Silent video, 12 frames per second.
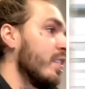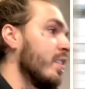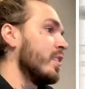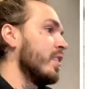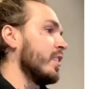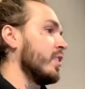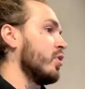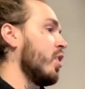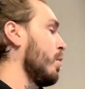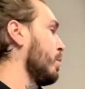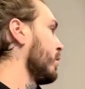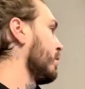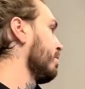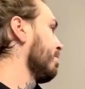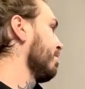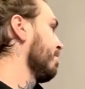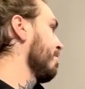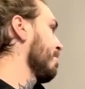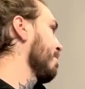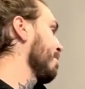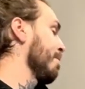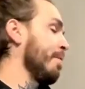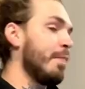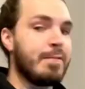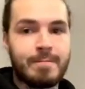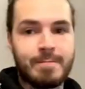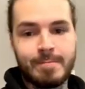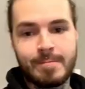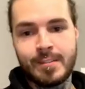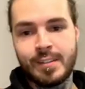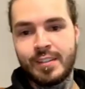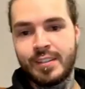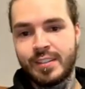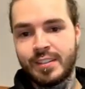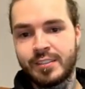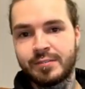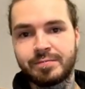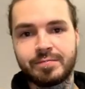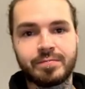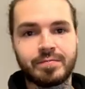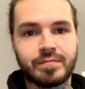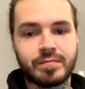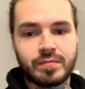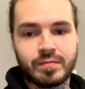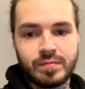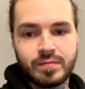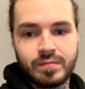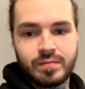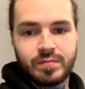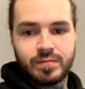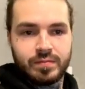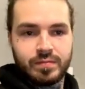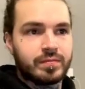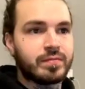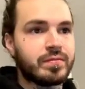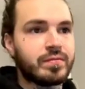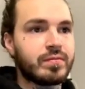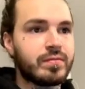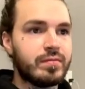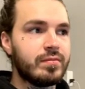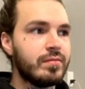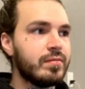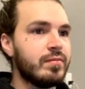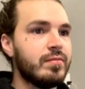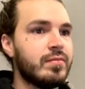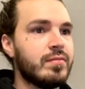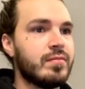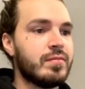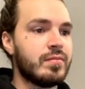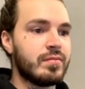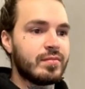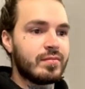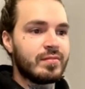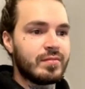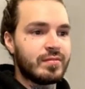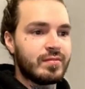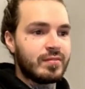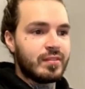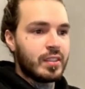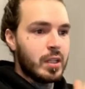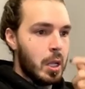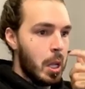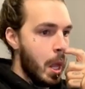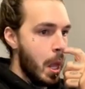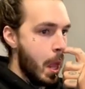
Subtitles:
[no speech]